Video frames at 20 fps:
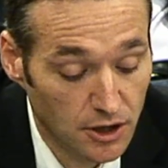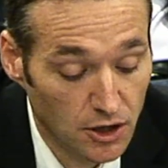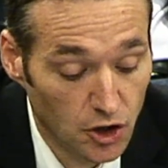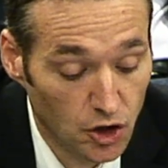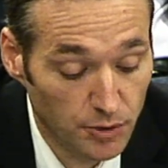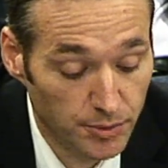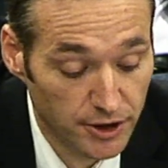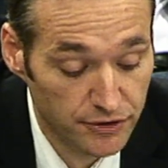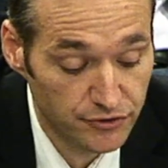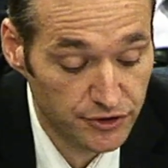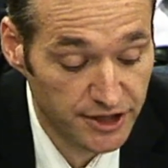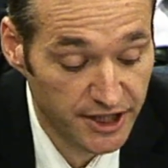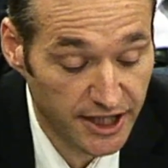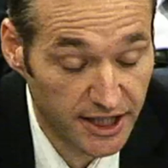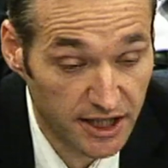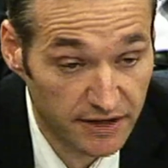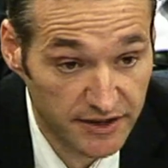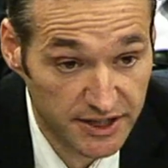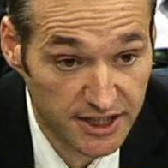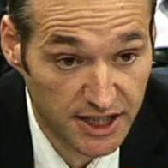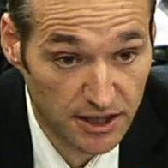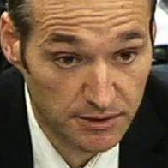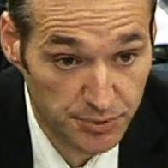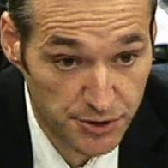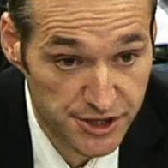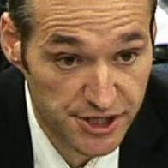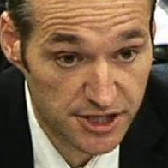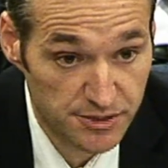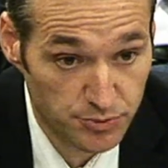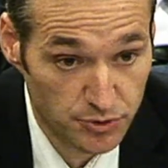About the data that
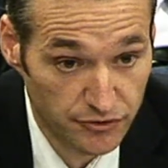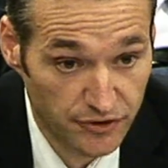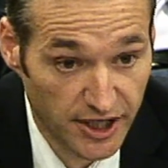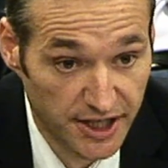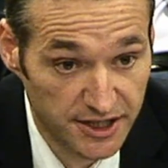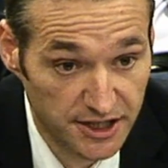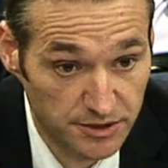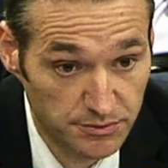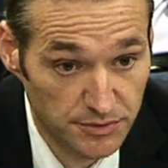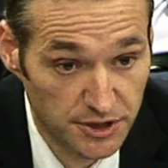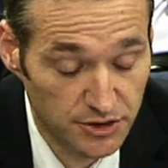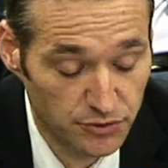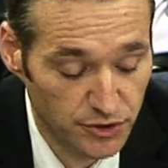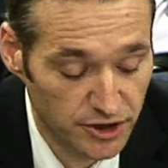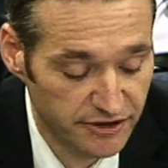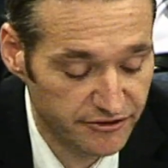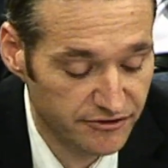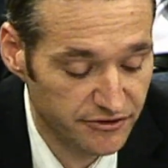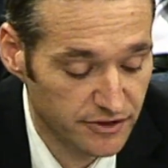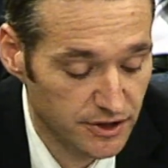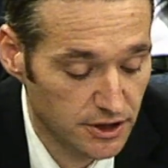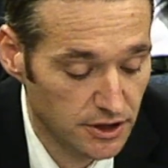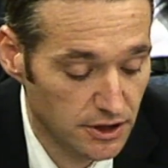CalPERS has provided me with,